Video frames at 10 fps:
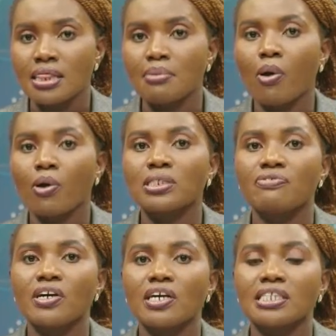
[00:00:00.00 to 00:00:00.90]
The
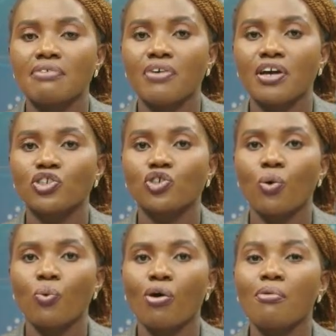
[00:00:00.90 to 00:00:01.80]
Multiverse
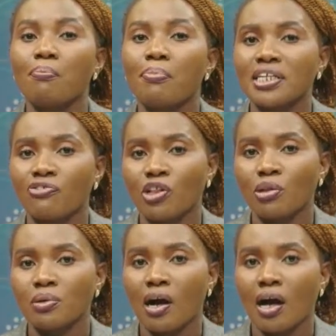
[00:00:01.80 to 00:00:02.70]
Adventure won Best
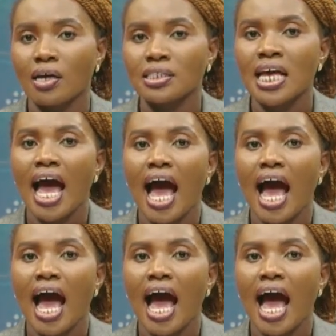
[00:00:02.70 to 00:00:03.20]
Film Cast